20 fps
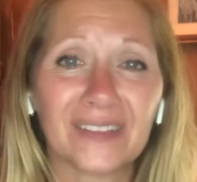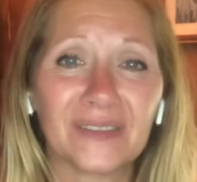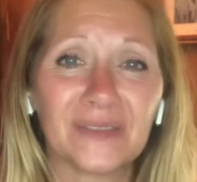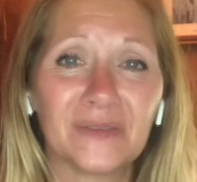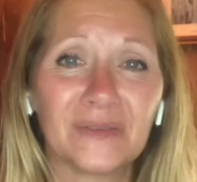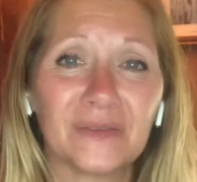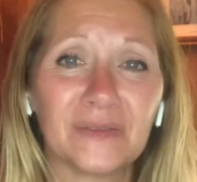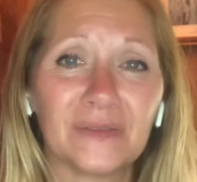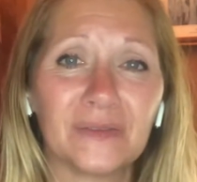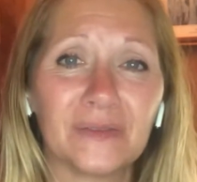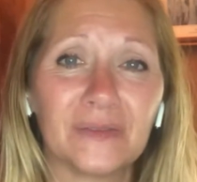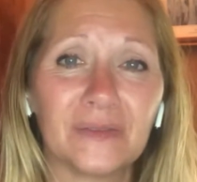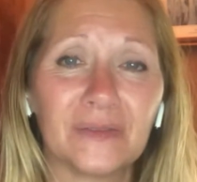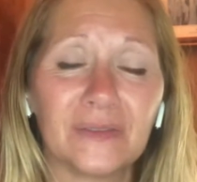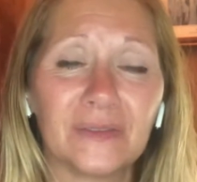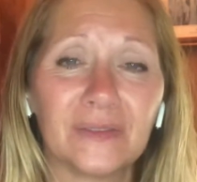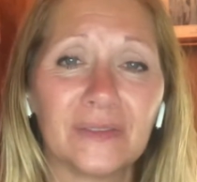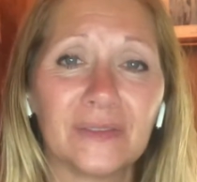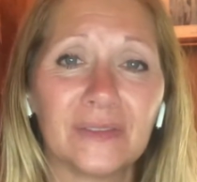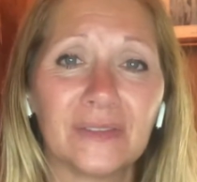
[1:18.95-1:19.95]

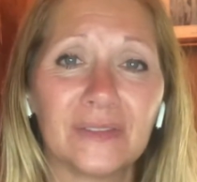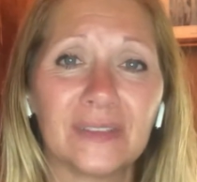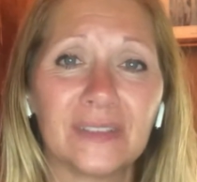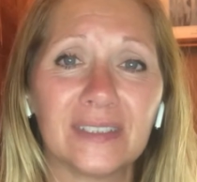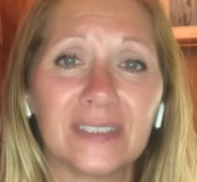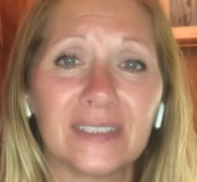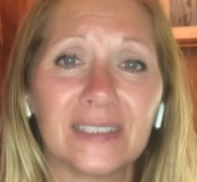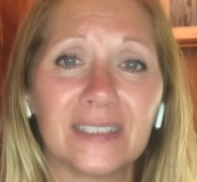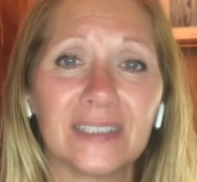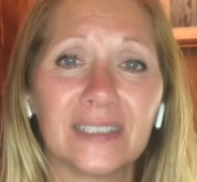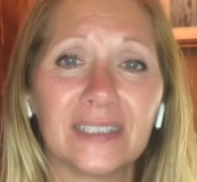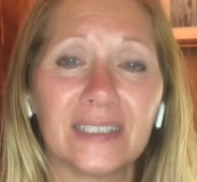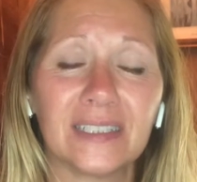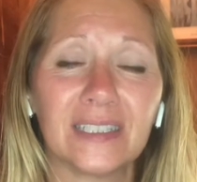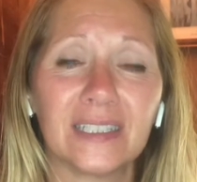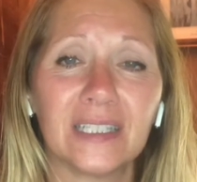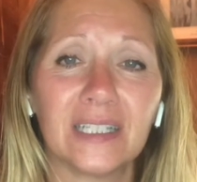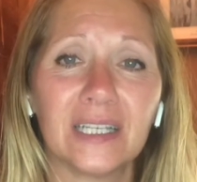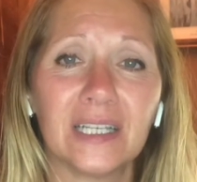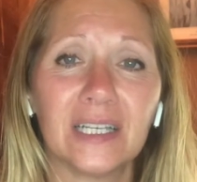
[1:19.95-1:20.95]

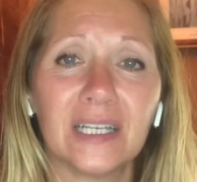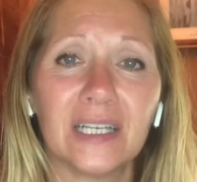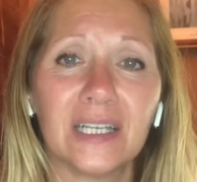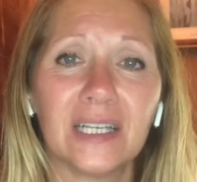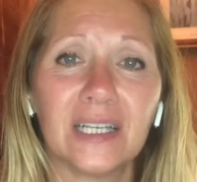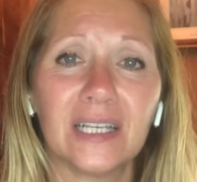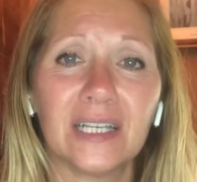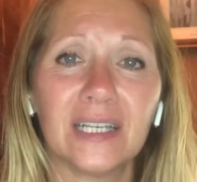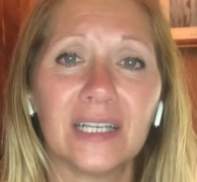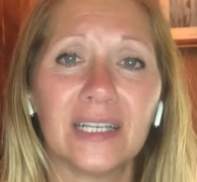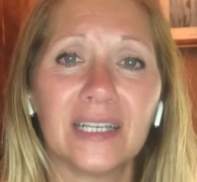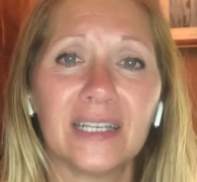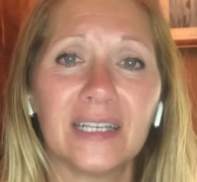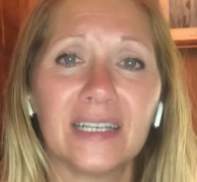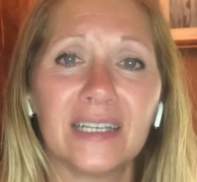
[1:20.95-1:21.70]
(no one is talking)